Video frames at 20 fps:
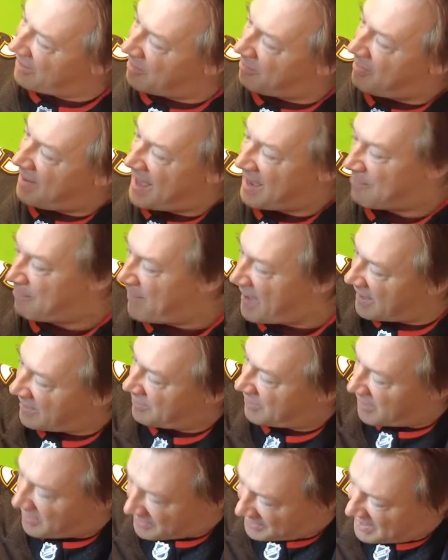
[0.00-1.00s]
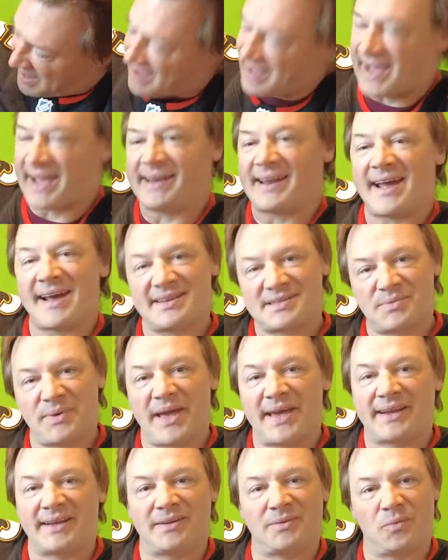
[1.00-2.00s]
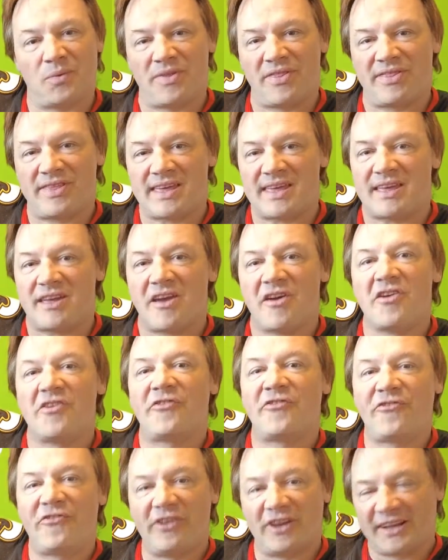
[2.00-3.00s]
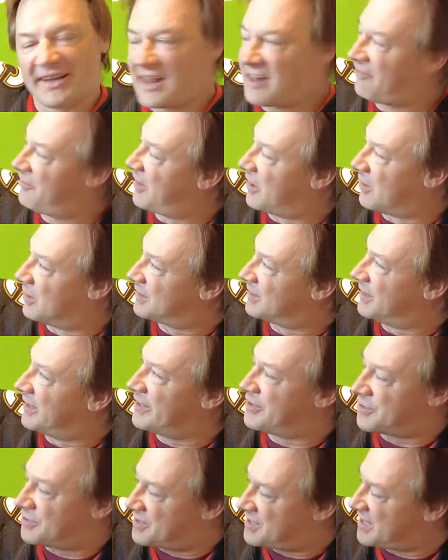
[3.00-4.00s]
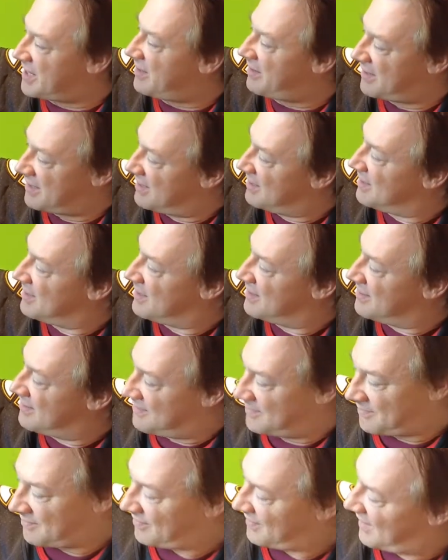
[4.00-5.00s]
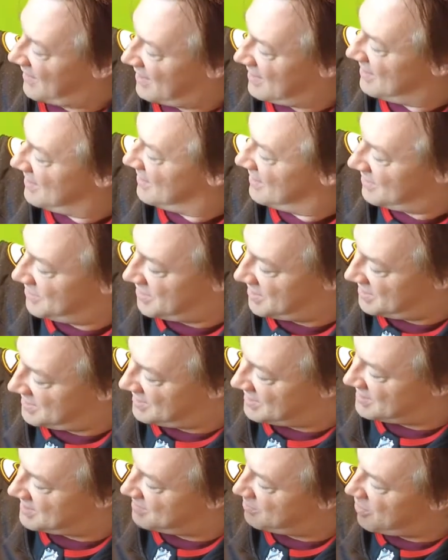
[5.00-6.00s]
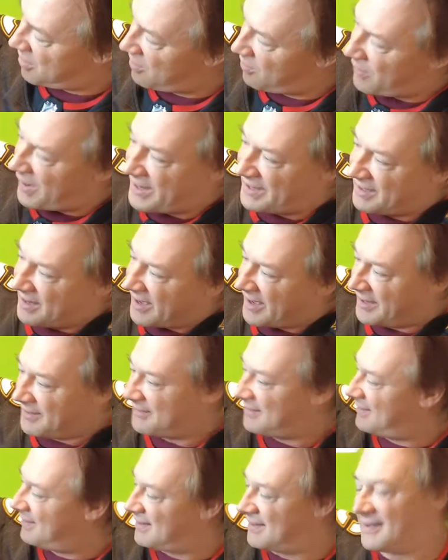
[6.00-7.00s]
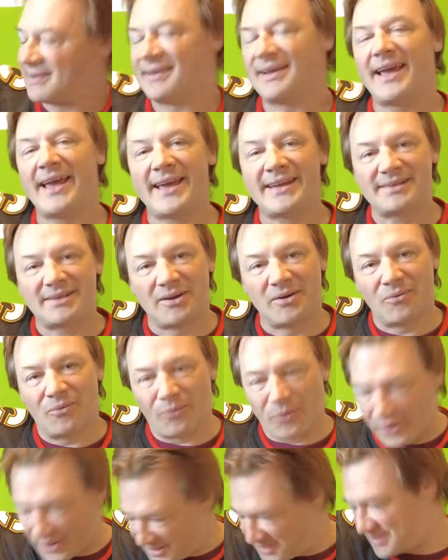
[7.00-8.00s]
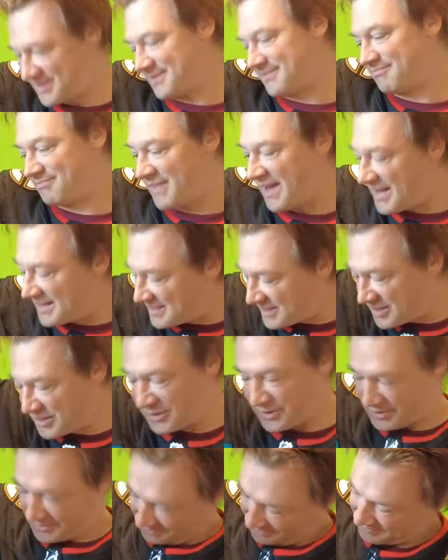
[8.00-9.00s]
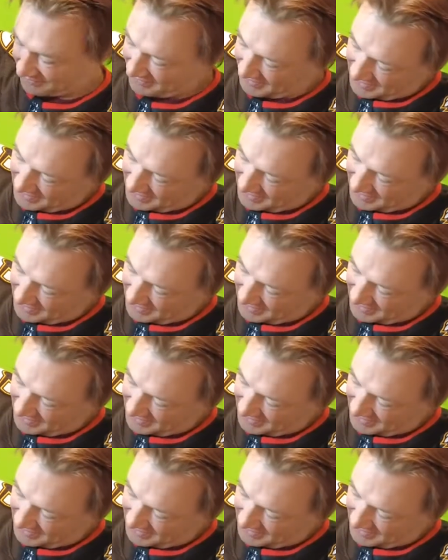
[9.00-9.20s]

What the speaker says: on the black background, again as we had it with the Philadelphia alternate jersey. Just the small white line, it works, it's good.